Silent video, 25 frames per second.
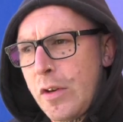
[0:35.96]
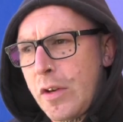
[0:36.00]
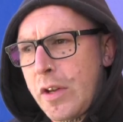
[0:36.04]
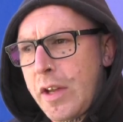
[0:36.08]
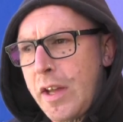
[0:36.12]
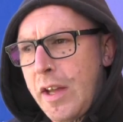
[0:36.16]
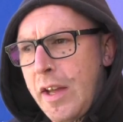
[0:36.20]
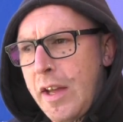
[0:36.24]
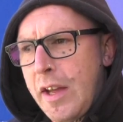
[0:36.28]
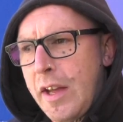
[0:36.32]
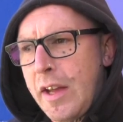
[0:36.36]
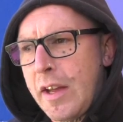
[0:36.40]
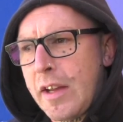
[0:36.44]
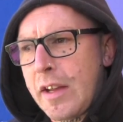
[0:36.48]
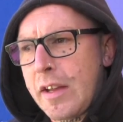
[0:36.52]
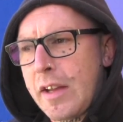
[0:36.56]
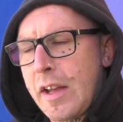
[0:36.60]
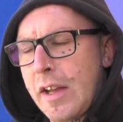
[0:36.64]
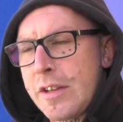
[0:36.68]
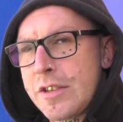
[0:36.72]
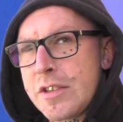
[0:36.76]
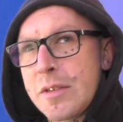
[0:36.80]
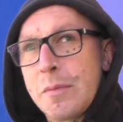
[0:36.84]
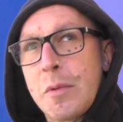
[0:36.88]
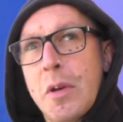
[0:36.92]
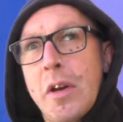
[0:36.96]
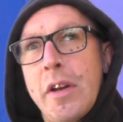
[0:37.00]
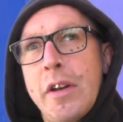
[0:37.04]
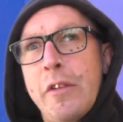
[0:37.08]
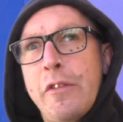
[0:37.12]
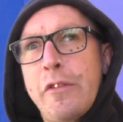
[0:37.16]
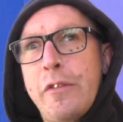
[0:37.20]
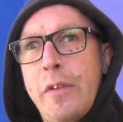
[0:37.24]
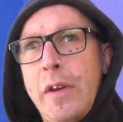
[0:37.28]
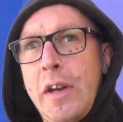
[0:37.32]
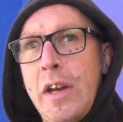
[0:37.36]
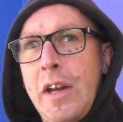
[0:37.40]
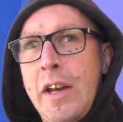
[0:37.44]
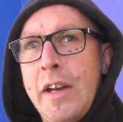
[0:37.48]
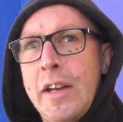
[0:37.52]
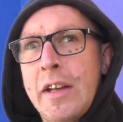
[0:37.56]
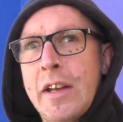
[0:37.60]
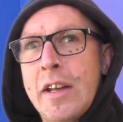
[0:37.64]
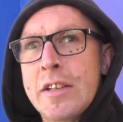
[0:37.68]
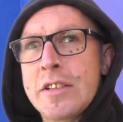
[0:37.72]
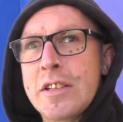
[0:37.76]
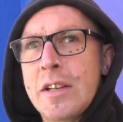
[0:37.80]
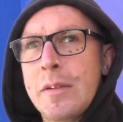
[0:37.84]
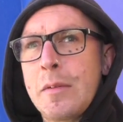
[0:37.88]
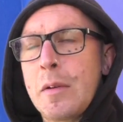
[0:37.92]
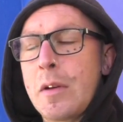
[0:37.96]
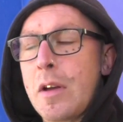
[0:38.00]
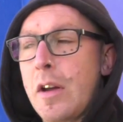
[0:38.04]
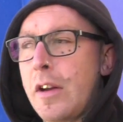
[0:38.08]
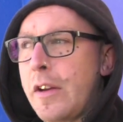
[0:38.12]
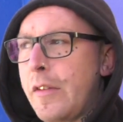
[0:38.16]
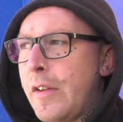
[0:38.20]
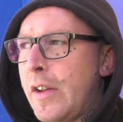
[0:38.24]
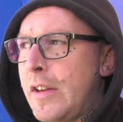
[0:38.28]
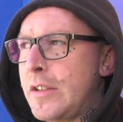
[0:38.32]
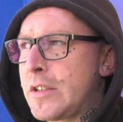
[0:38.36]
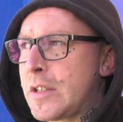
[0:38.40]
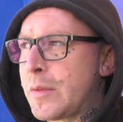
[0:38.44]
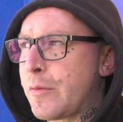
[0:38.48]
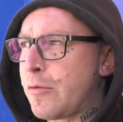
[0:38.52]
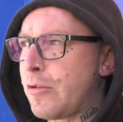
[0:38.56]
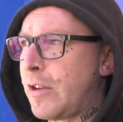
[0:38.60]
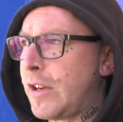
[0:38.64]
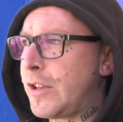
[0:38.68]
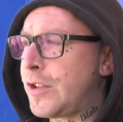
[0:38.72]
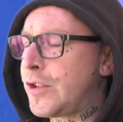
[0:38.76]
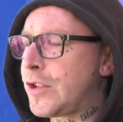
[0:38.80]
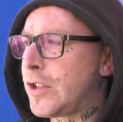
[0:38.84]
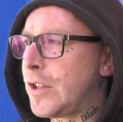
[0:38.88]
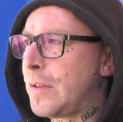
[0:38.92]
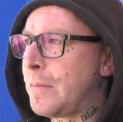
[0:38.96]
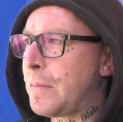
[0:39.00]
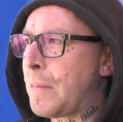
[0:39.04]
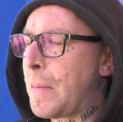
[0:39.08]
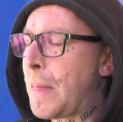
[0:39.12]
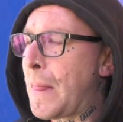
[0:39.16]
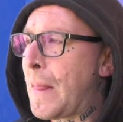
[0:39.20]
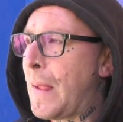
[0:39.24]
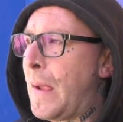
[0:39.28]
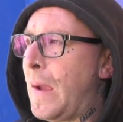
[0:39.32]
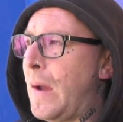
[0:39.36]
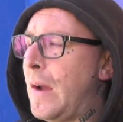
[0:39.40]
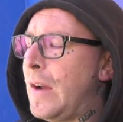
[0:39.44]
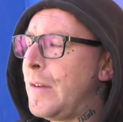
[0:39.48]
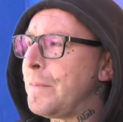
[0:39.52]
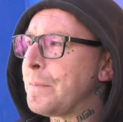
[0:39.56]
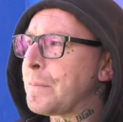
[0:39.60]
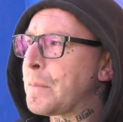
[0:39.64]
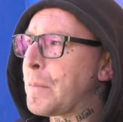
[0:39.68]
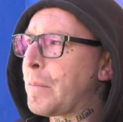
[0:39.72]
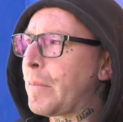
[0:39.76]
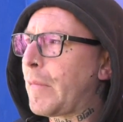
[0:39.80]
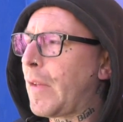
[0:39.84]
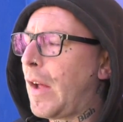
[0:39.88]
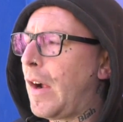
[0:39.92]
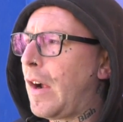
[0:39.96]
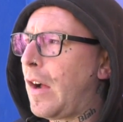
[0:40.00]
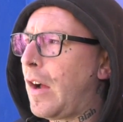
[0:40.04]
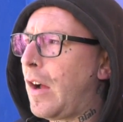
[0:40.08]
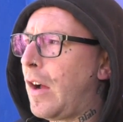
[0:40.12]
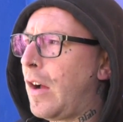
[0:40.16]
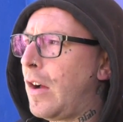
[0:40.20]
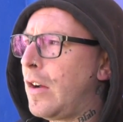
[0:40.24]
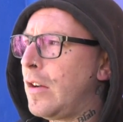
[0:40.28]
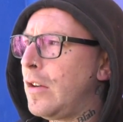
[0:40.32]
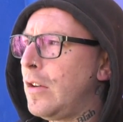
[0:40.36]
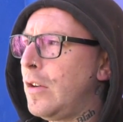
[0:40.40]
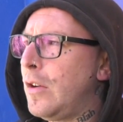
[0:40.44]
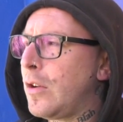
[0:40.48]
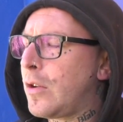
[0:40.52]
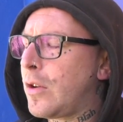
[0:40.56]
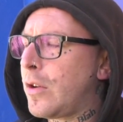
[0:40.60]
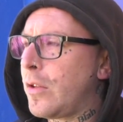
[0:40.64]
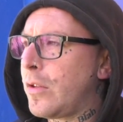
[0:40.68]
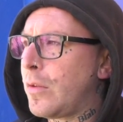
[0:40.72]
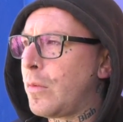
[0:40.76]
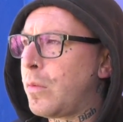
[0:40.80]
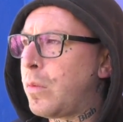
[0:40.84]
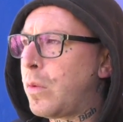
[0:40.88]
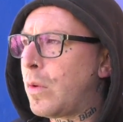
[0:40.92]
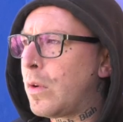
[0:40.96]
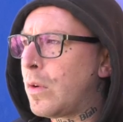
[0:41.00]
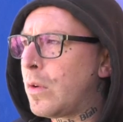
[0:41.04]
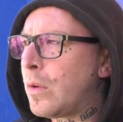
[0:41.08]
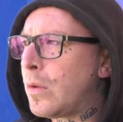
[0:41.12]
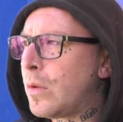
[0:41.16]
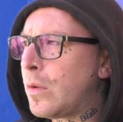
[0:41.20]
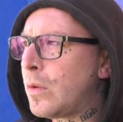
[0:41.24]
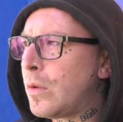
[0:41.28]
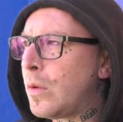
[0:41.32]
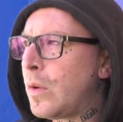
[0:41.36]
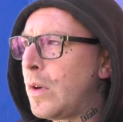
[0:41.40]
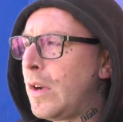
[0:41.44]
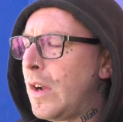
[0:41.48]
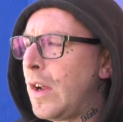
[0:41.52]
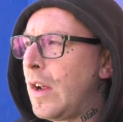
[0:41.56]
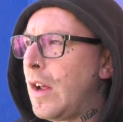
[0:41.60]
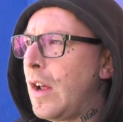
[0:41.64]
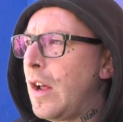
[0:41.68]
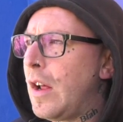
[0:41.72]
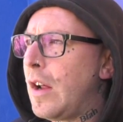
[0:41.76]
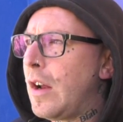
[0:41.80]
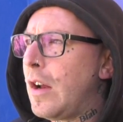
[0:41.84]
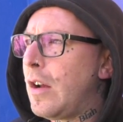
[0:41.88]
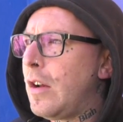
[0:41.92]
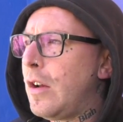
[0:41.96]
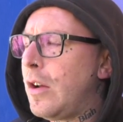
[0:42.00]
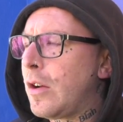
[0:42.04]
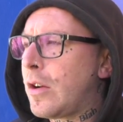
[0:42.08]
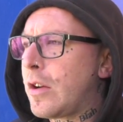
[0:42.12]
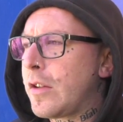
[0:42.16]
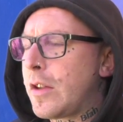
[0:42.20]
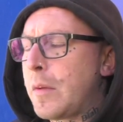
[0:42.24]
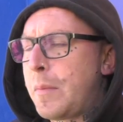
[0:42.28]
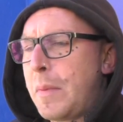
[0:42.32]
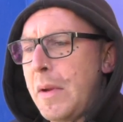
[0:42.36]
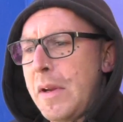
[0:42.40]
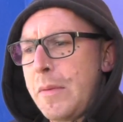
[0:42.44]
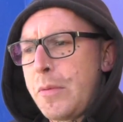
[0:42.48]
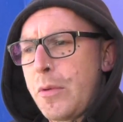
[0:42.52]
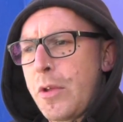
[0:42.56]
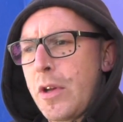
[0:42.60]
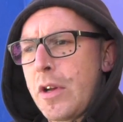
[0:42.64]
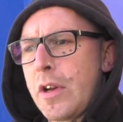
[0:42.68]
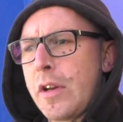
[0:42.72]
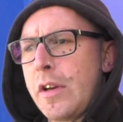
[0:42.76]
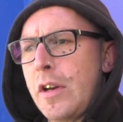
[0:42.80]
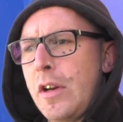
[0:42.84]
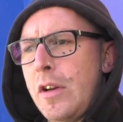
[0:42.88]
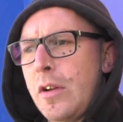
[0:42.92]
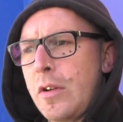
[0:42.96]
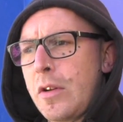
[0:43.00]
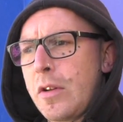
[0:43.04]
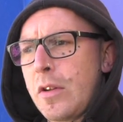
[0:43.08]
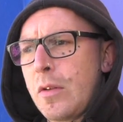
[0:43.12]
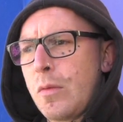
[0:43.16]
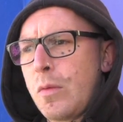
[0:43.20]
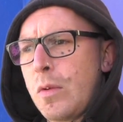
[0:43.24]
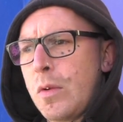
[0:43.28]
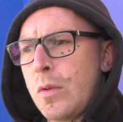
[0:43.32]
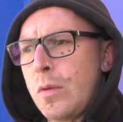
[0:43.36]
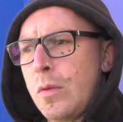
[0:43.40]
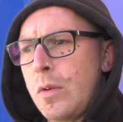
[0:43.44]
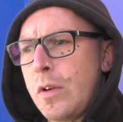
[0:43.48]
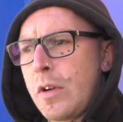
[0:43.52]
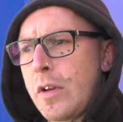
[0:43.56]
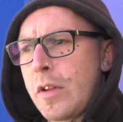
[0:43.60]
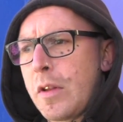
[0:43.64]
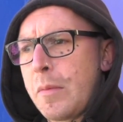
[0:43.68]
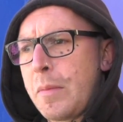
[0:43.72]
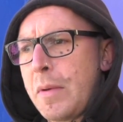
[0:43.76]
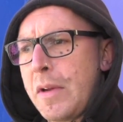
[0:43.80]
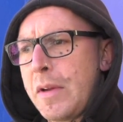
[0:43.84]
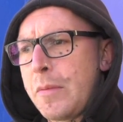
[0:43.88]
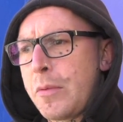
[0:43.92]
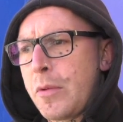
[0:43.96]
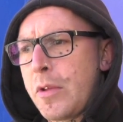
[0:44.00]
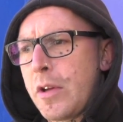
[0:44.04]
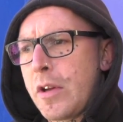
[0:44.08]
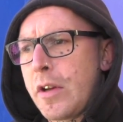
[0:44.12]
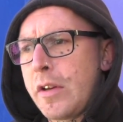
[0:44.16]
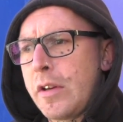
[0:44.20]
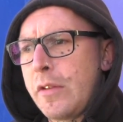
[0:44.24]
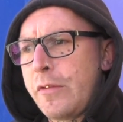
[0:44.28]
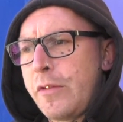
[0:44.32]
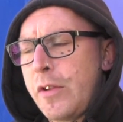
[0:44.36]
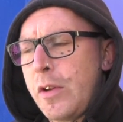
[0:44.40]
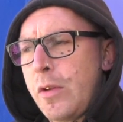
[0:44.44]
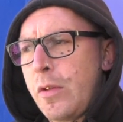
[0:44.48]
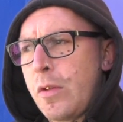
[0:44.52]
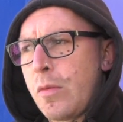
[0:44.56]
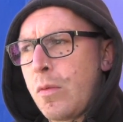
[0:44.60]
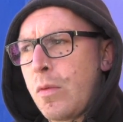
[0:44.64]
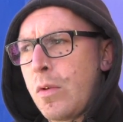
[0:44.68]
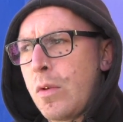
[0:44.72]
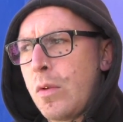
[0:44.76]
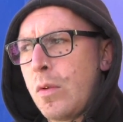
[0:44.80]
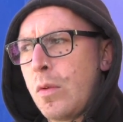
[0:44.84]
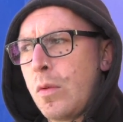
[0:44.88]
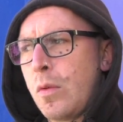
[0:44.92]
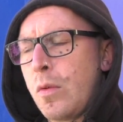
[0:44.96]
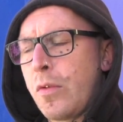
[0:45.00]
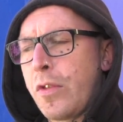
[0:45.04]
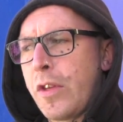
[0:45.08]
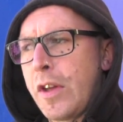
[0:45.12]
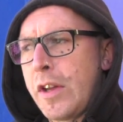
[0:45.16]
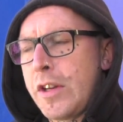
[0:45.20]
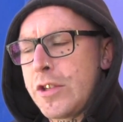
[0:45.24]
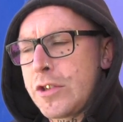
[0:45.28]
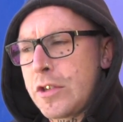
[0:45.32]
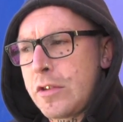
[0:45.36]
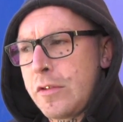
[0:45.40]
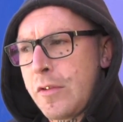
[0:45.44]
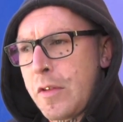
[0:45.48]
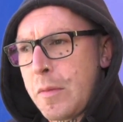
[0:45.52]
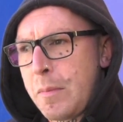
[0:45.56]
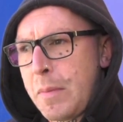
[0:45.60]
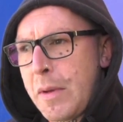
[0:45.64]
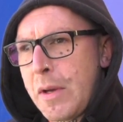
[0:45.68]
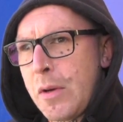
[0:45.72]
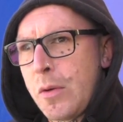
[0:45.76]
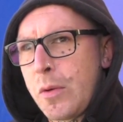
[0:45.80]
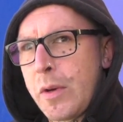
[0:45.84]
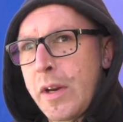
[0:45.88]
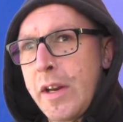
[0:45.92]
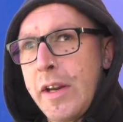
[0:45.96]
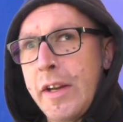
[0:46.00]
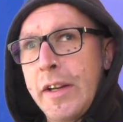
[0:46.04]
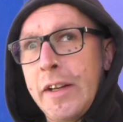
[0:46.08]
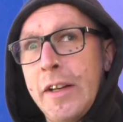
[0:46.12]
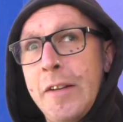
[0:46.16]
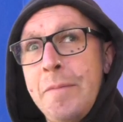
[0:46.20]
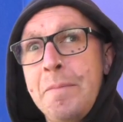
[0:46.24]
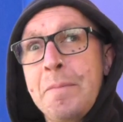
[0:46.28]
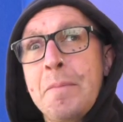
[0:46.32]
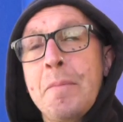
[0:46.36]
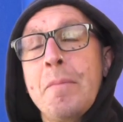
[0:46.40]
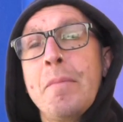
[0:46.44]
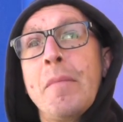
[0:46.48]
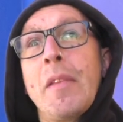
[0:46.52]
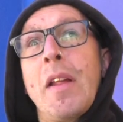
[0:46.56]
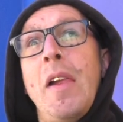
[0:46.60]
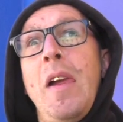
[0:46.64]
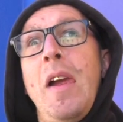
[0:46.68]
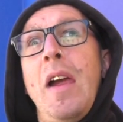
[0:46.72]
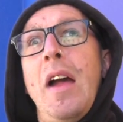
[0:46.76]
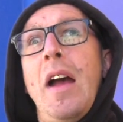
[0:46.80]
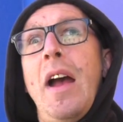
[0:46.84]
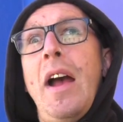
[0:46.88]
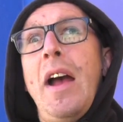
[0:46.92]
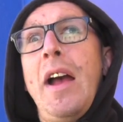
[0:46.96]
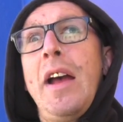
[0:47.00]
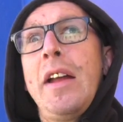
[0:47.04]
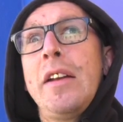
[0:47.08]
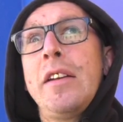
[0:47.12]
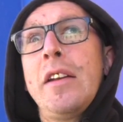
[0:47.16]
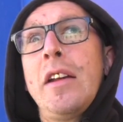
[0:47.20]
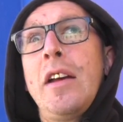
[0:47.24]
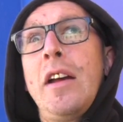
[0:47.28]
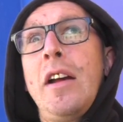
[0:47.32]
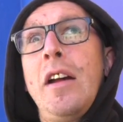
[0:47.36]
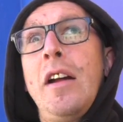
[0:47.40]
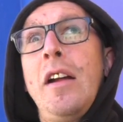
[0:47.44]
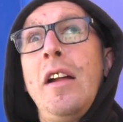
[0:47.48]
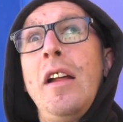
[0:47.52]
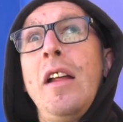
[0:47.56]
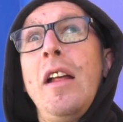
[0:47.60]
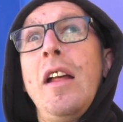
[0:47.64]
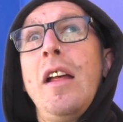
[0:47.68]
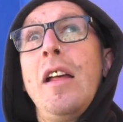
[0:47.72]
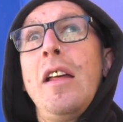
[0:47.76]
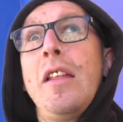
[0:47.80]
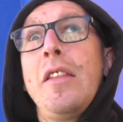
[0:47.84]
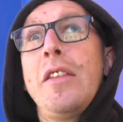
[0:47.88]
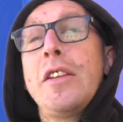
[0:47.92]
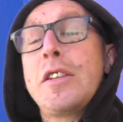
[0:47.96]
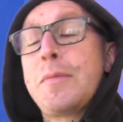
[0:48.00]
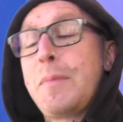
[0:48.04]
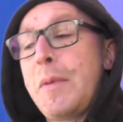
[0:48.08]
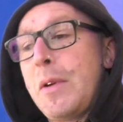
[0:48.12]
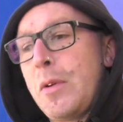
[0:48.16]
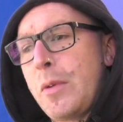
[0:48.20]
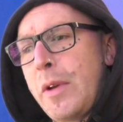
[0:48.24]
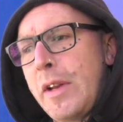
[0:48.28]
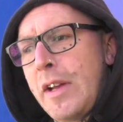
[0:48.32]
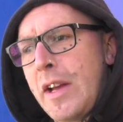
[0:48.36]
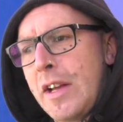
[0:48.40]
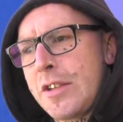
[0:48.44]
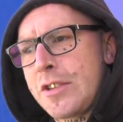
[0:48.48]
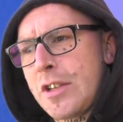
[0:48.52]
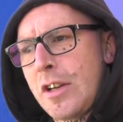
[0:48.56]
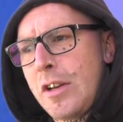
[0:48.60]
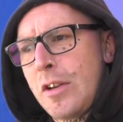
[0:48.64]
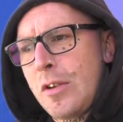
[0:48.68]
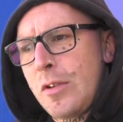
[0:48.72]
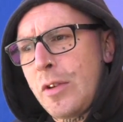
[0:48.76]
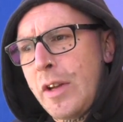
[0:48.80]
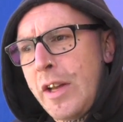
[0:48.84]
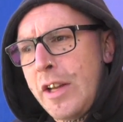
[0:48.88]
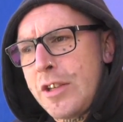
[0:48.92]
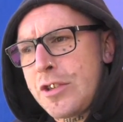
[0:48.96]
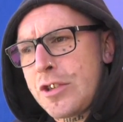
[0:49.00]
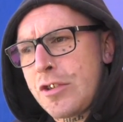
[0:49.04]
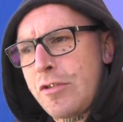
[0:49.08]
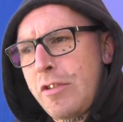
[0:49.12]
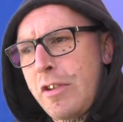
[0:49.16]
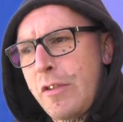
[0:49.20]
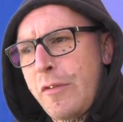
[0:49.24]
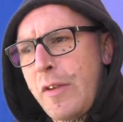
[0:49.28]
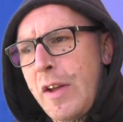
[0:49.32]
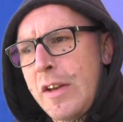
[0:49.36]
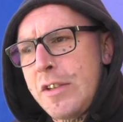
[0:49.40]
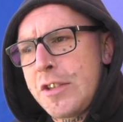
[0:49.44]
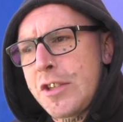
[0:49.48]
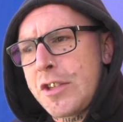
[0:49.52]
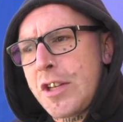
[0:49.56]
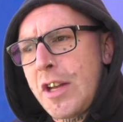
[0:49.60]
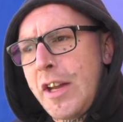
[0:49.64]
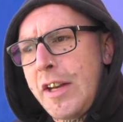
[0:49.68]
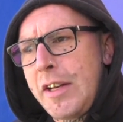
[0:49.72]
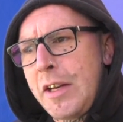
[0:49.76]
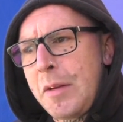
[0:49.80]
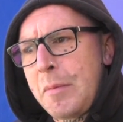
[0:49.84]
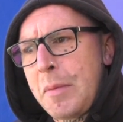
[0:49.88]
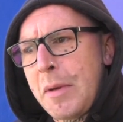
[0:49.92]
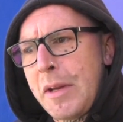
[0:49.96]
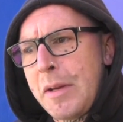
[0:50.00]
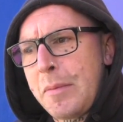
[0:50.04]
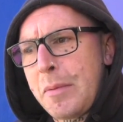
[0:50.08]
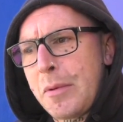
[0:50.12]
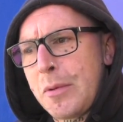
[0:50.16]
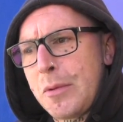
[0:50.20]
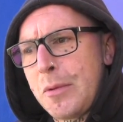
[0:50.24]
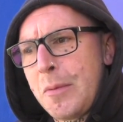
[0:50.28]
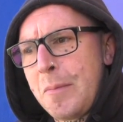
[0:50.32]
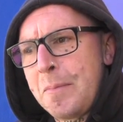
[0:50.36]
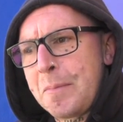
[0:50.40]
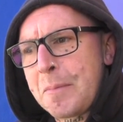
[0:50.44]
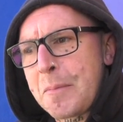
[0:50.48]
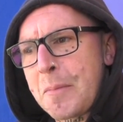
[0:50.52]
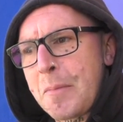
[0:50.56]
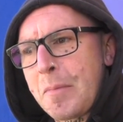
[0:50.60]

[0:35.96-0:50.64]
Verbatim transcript: a look at it, get some kind of feeling, get some kind of inspiration, uh, look at the wall, look at the people that are going to look at the wall, look at the people that are going to view the wall, the history of the building. And uh, this building has a long history of entertaining people